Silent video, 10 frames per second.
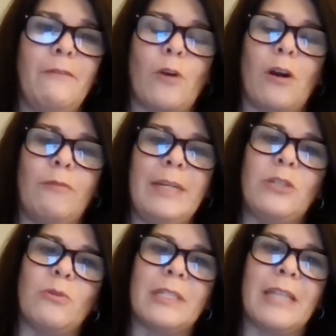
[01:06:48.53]
for our
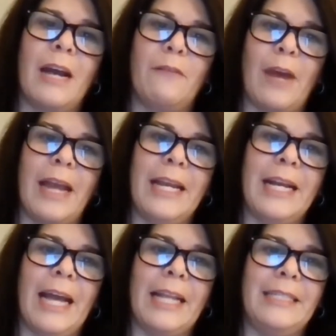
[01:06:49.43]
resource guide for any
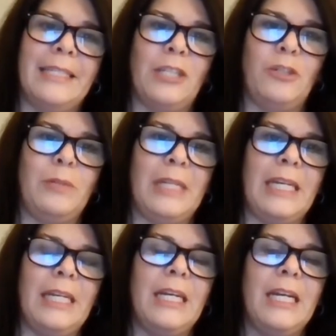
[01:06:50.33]
guidance that you
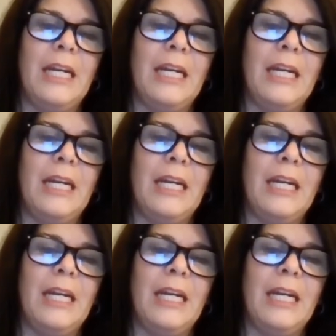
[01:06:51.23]
need.